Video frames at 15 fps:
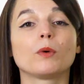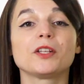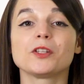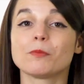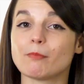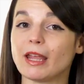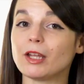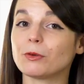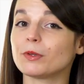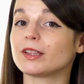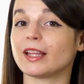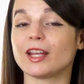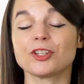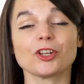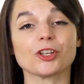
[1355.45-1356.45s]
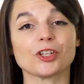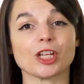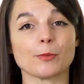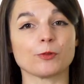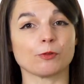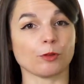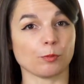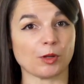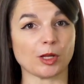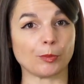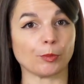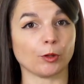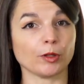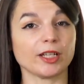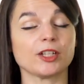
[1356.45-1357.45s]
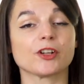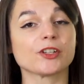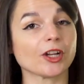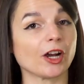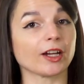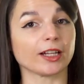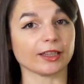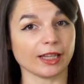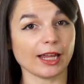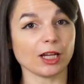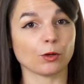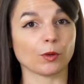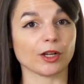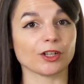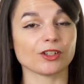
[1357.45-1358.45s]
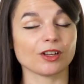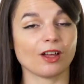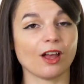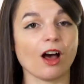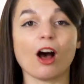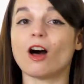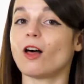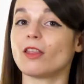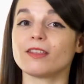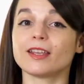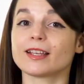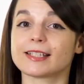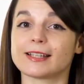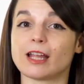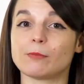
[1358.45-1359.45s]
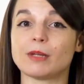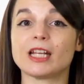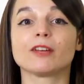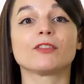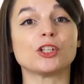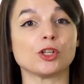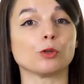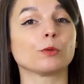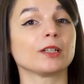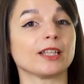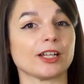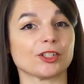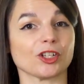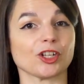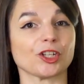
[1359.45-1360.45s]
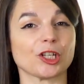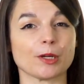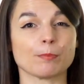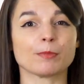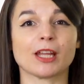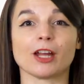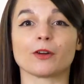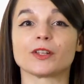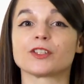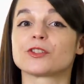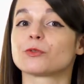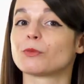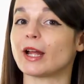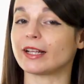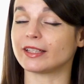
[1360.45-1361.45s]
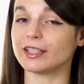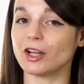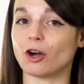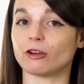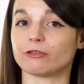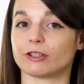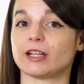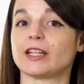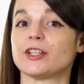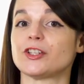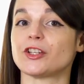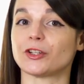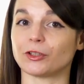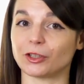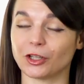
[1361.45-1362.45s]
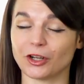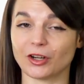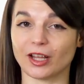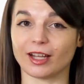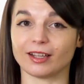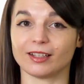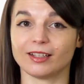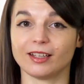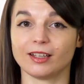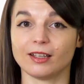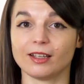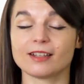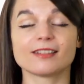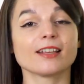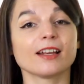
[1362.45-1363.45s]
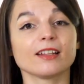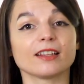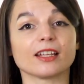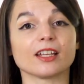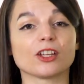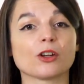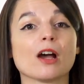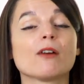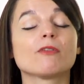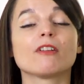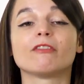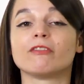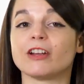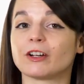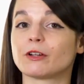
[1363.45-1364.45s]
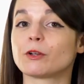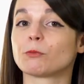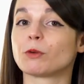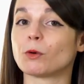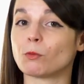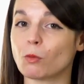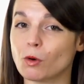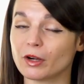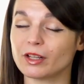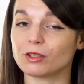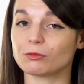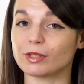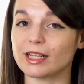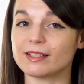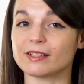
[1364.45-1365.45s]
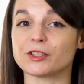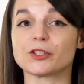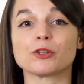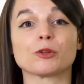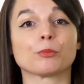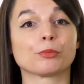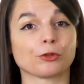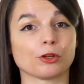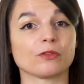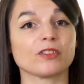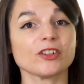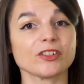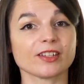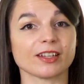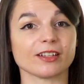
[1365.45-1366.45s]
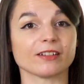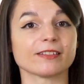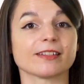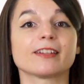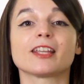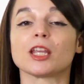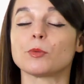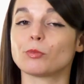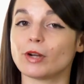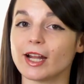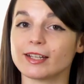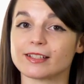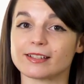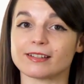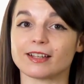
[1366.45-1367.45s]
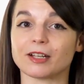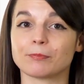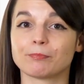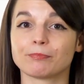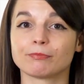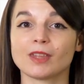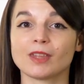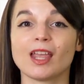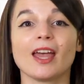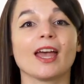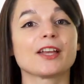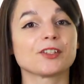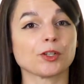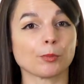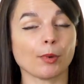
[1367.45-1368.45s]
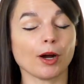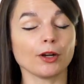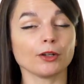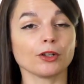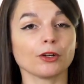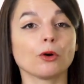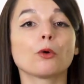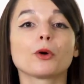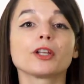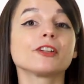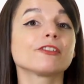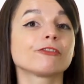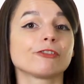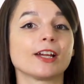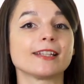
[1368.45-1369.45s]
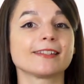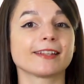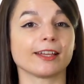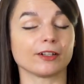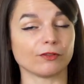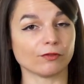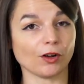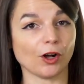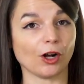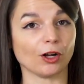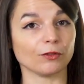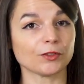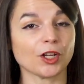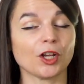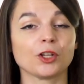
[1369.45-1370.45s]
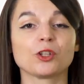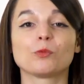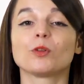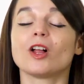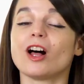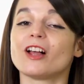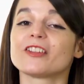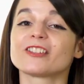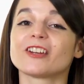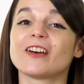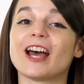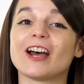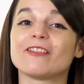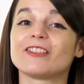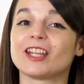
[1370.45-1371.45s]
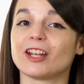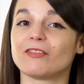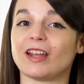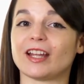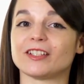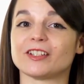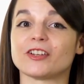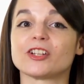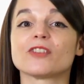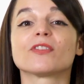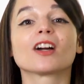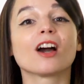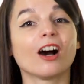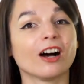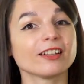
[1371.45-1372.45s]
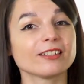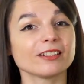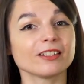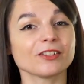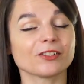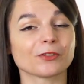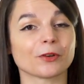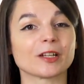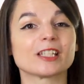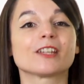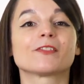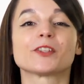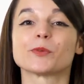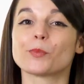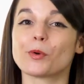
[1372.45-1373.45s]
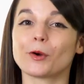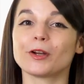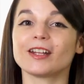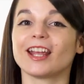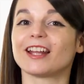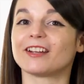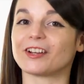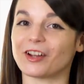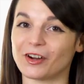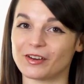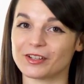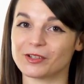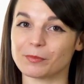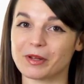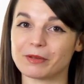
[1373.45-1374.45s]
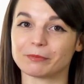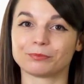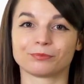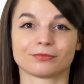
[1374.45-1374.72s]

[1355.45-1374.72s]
you make relationships with people in your target language, all the excitement of a new relationship carries directly over into your learning. Suddenly, you have a very rewarding reason to improve your skills and keep practicing. As your partner or your friends get involved, you will also have the advantage of a constant source of support and encouragement.